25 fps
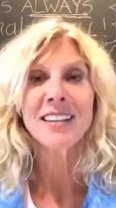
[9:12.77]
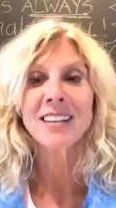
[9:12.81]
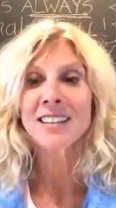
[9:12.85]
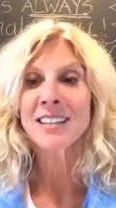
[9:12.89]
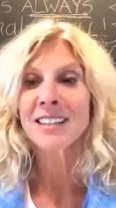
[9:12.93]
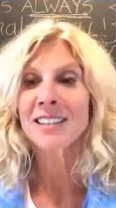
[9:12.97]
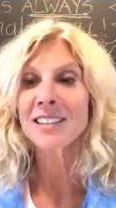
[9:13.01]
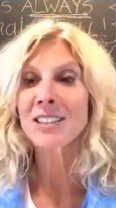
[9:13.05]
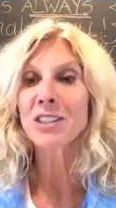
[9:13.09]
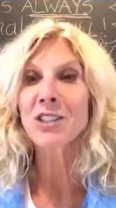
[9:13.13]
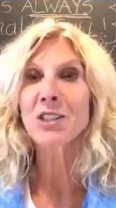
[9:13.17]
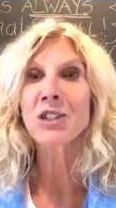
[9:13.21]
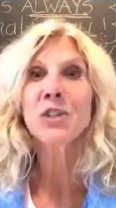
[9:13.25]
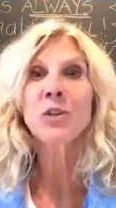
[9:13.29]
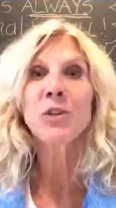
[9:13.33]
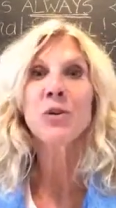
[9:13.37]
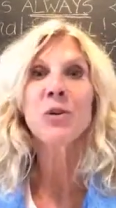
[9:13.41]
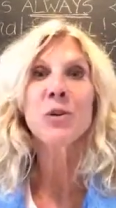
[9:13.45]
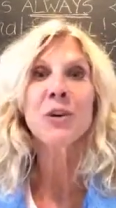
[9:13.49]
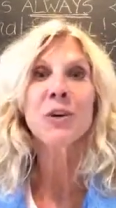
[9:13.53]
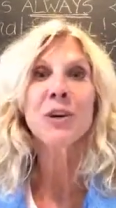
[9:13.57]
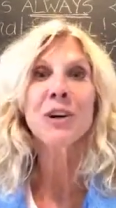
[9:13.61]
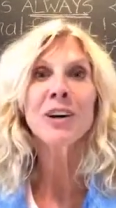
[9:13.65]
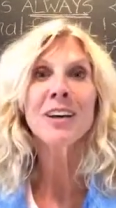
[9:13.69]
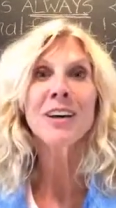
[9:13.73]
This is
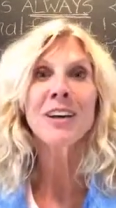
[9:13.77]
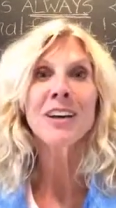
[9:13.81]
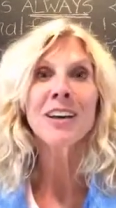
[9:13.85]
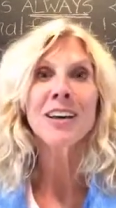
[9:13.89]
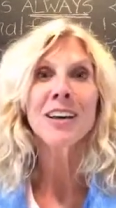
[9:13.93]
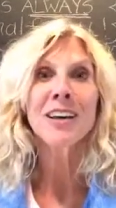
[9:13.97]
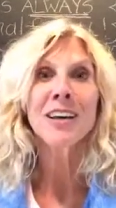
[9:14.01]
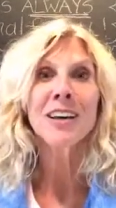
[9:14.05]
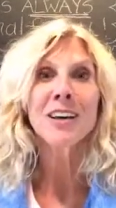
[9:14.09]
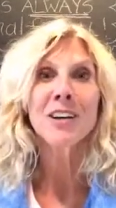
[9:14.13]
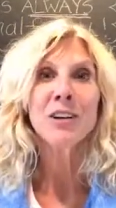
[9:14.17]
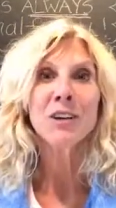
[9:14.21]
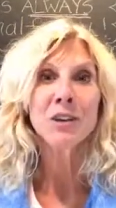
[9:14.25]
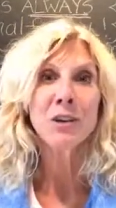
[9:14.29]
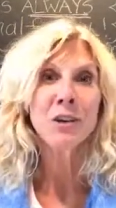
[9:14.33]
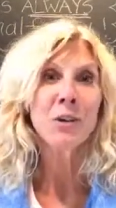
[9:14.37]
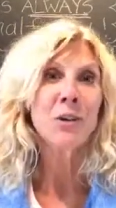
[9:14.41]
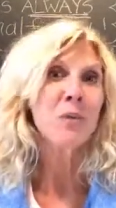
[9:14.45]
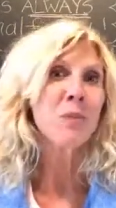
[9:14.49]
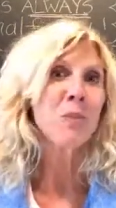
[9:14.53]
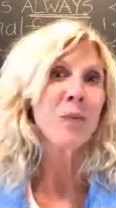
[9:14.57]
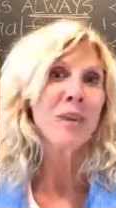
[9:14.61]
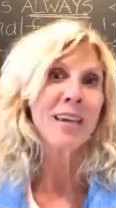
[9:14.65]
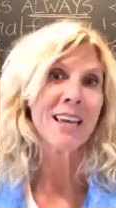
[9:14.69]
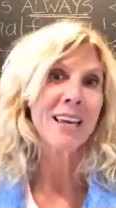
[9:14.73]
your new
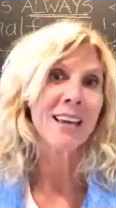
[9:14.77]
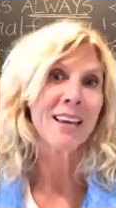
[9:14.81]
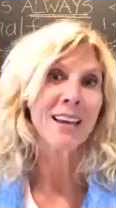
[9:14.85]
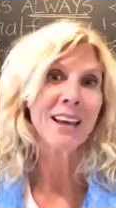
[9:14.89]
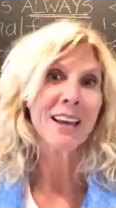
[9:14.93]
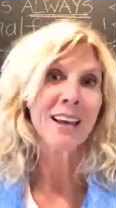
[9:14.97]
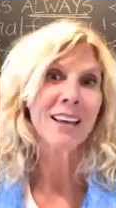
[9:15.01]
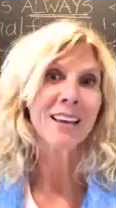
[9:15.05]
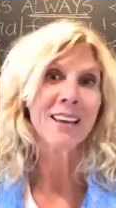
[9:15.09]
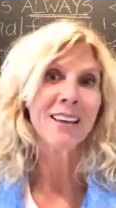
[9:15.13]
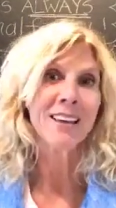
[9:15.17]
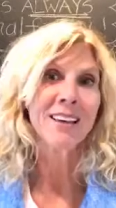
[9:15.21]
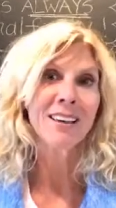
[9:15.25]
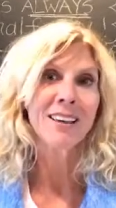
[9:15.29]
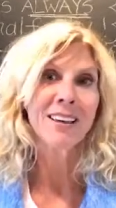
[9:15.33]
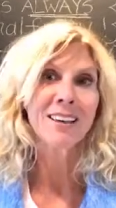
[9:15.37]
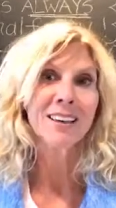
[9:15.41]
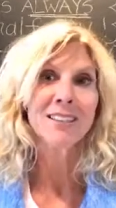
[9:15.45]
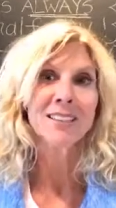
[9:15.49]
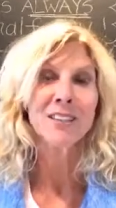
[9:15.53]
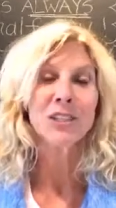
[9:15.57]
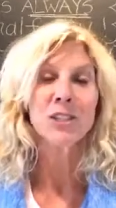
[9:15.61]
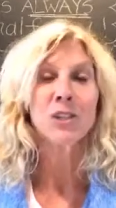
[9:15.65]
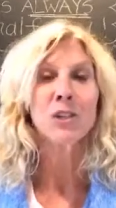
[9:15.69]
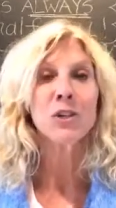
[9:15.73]
beginning.
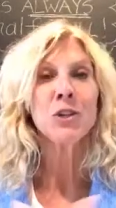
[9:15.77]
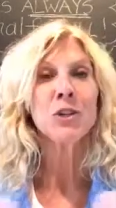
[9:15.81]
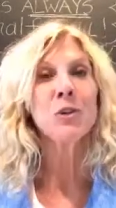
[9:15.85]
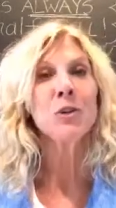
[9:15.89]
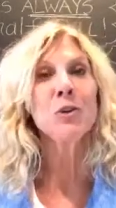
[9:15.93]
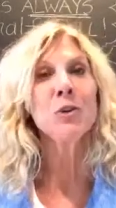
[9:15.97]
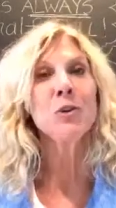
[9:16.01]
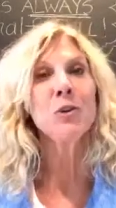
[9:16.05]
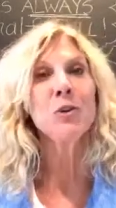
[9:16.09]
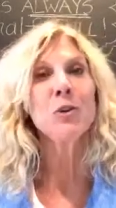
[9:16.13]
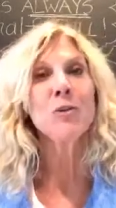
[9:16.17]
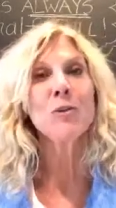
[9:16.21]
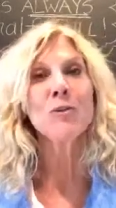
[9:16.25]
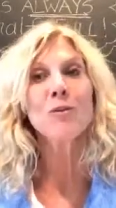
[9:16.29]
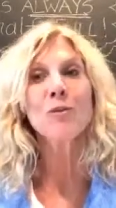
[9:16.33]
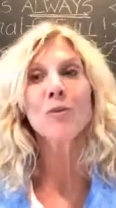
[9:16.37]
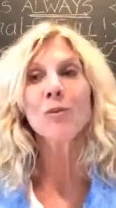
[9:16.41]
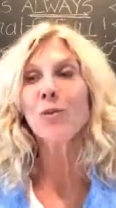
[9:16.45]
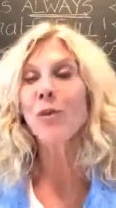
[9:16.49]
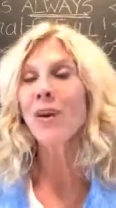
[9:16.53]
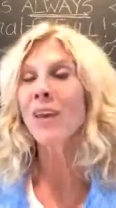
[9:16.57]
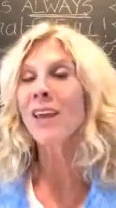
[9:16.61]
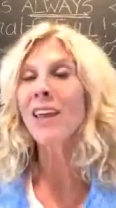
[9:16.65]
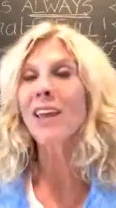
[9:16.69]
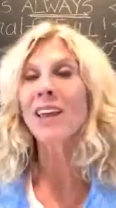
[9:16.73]
It's a new
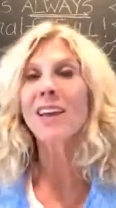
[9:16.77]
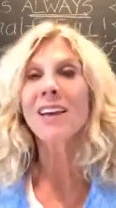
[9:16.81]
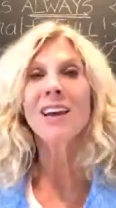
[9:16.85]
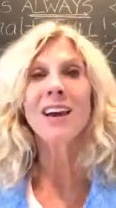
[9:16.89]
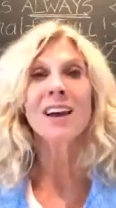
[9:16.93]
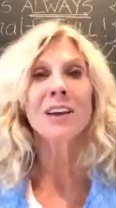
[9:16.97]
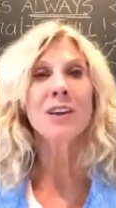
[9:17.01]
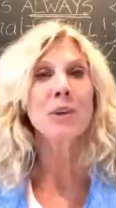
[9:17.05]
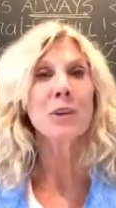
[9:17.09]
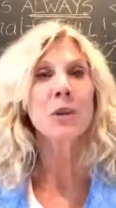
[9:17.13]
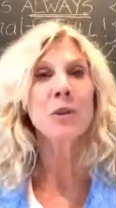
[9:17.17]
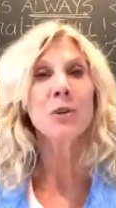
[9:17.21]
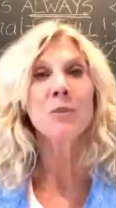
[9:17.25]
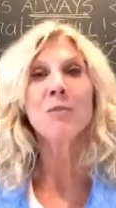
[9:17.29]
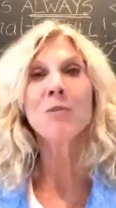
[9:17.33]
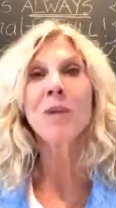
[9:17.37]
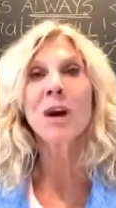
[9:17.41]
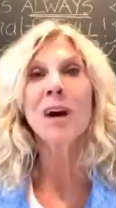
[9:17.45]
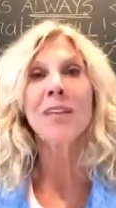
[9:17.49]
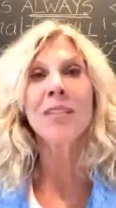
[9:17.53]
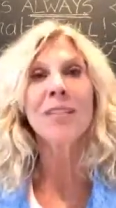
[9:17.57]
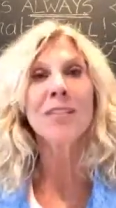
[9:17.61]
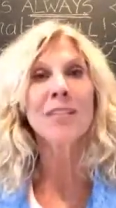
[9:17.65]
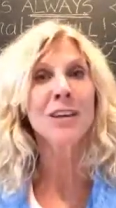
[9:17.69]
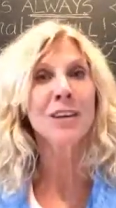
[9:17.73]
week, a new
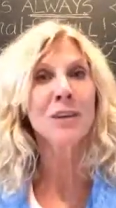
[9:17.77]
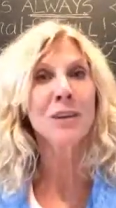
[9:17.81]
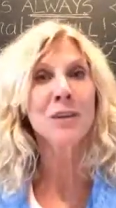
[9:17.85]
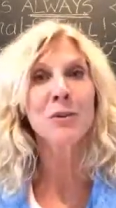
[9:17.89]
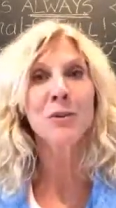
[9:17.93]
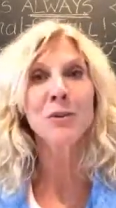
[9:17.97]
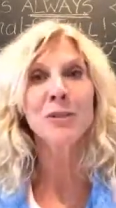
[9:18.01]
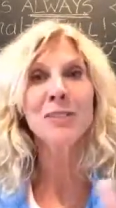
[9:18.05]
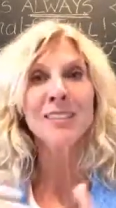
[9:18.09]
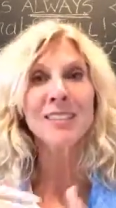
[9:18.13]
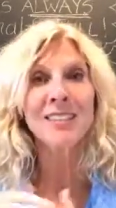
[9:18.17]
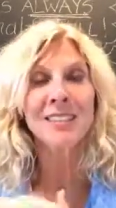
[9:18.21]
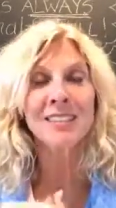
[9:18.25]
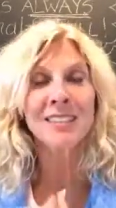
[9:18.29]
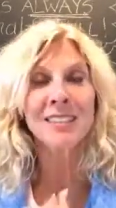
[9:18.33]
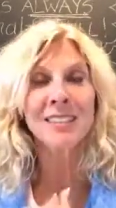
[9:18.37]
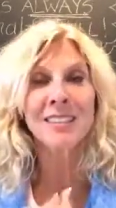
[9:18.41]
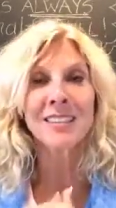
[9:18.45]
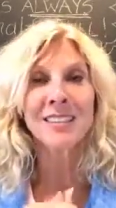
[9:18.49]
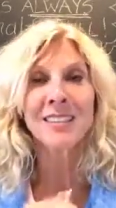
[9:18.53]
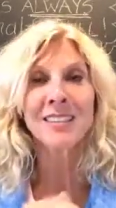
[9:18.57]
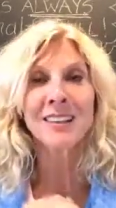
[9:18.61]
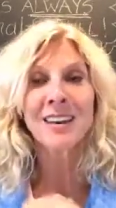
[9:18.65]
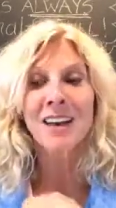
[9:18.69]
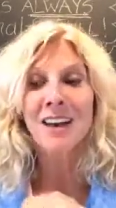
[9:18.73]
month, a new season.